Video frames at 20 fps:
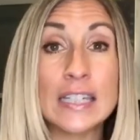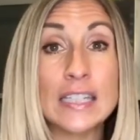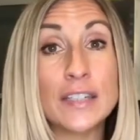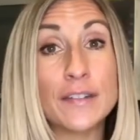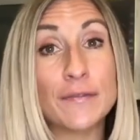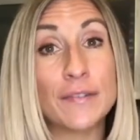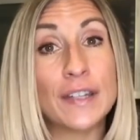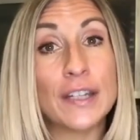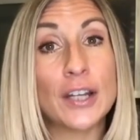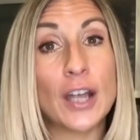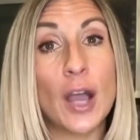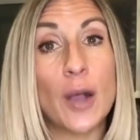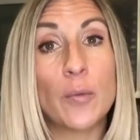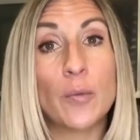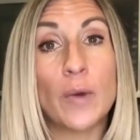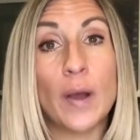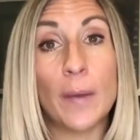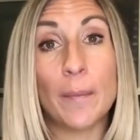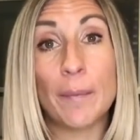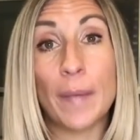to figure
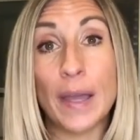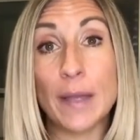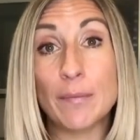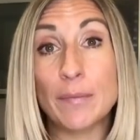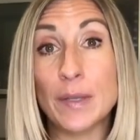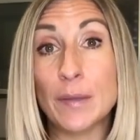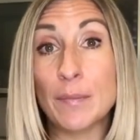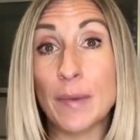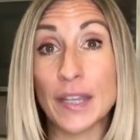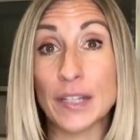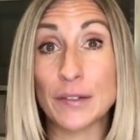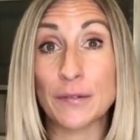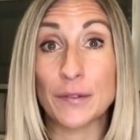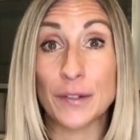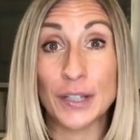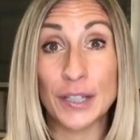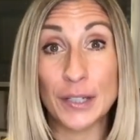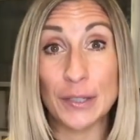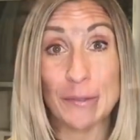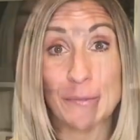out what might be best
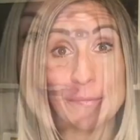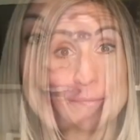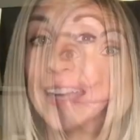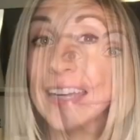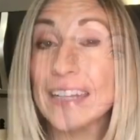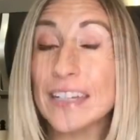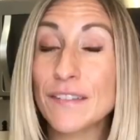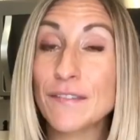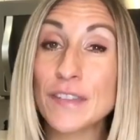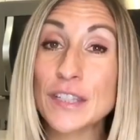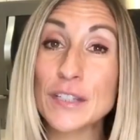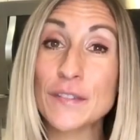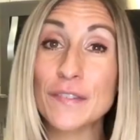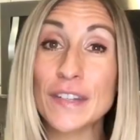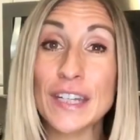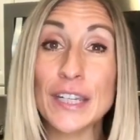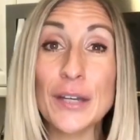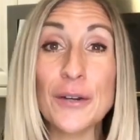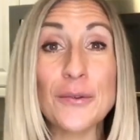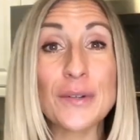for you. And if this
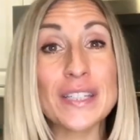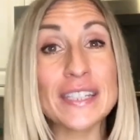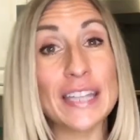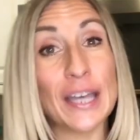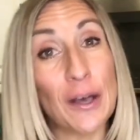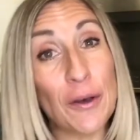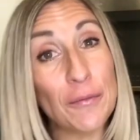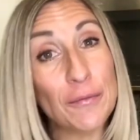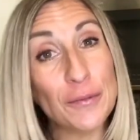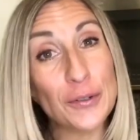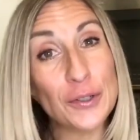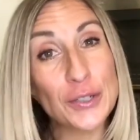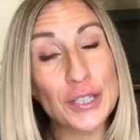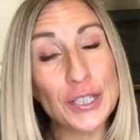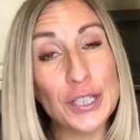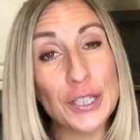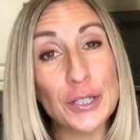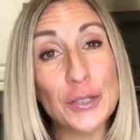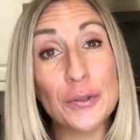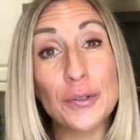video was helpful
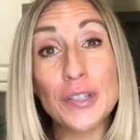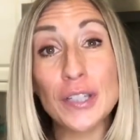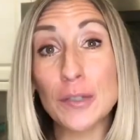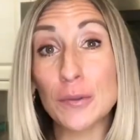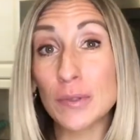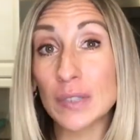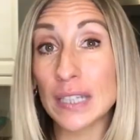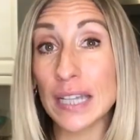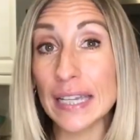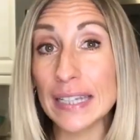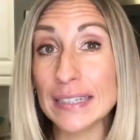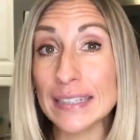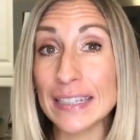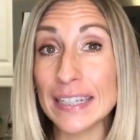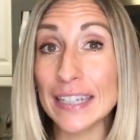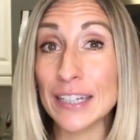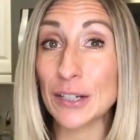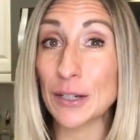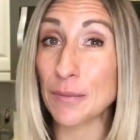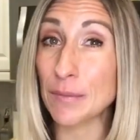to you, you liked
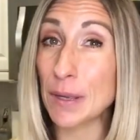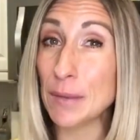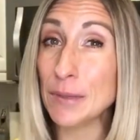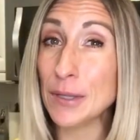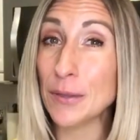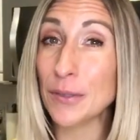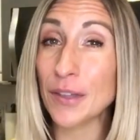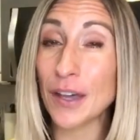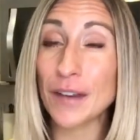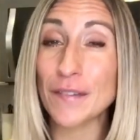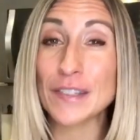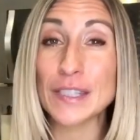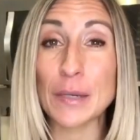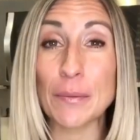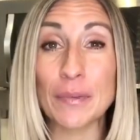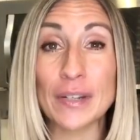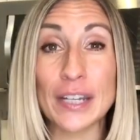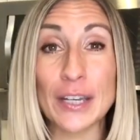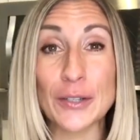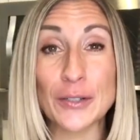it, or maybe you thought of
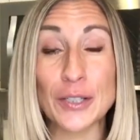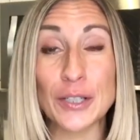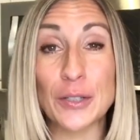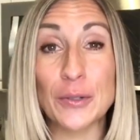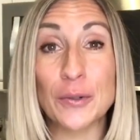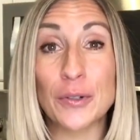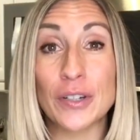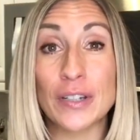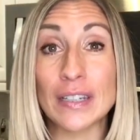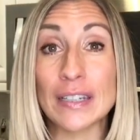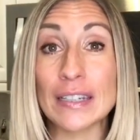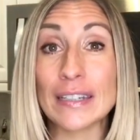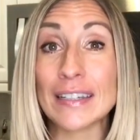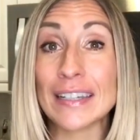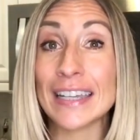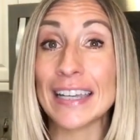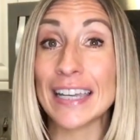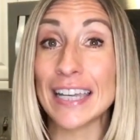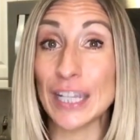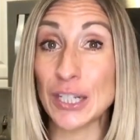someone else who could
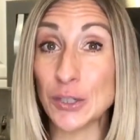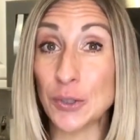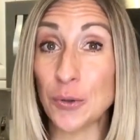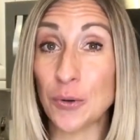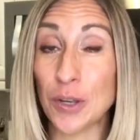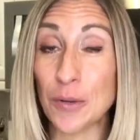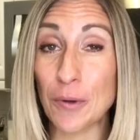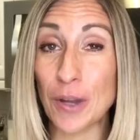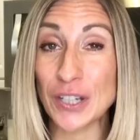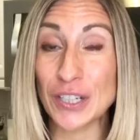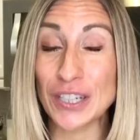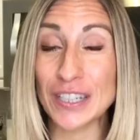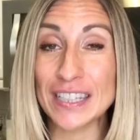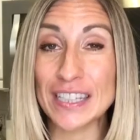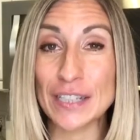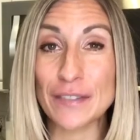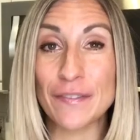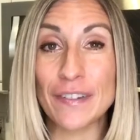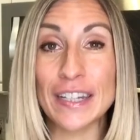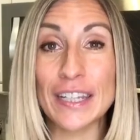enjoy watching
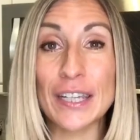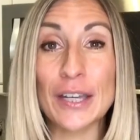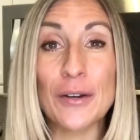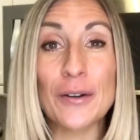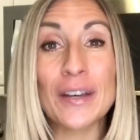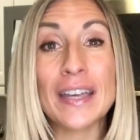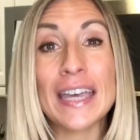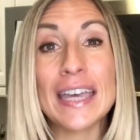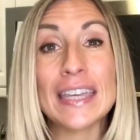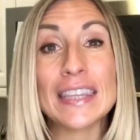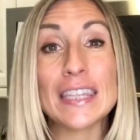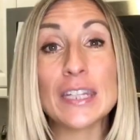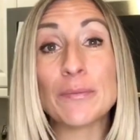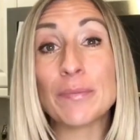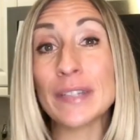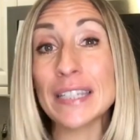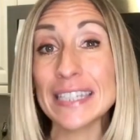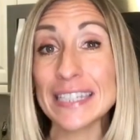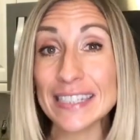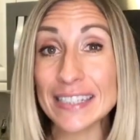this video, then
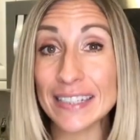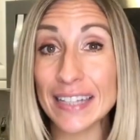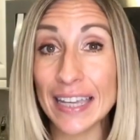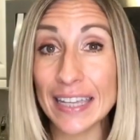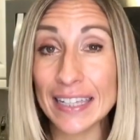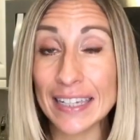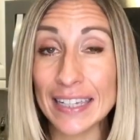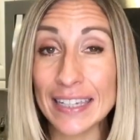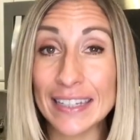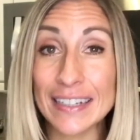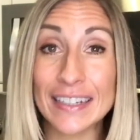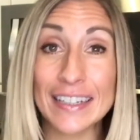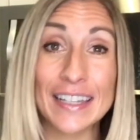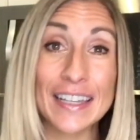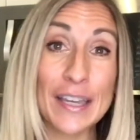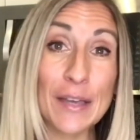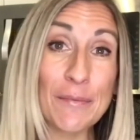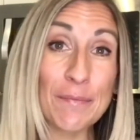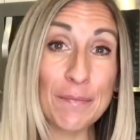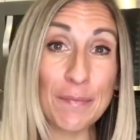please like it,
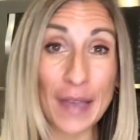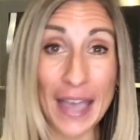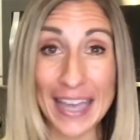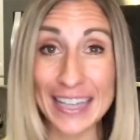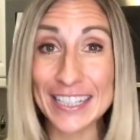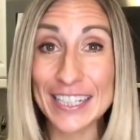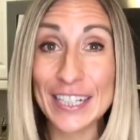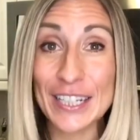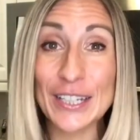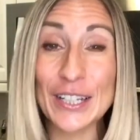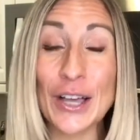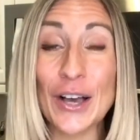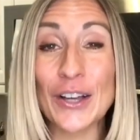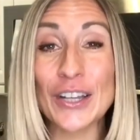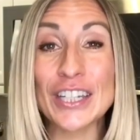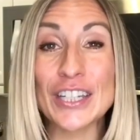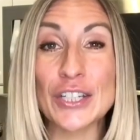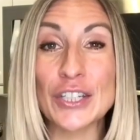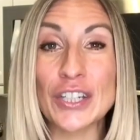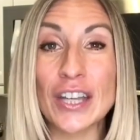pass it
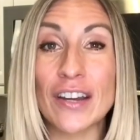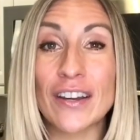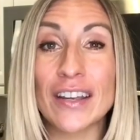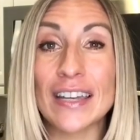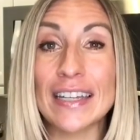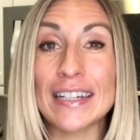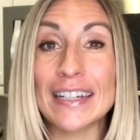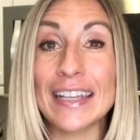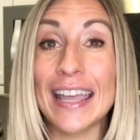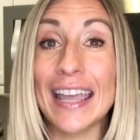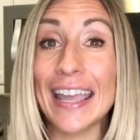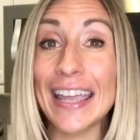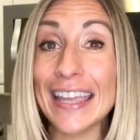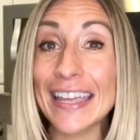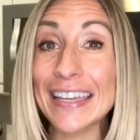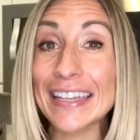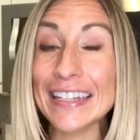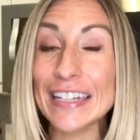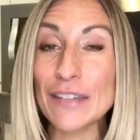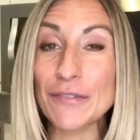along and share it.
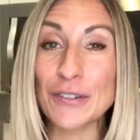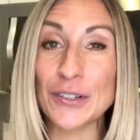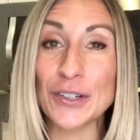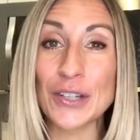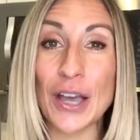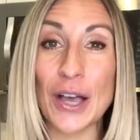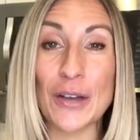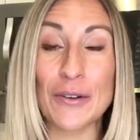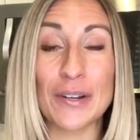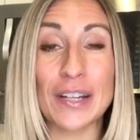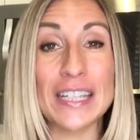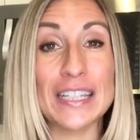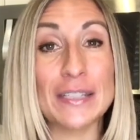And if you're not already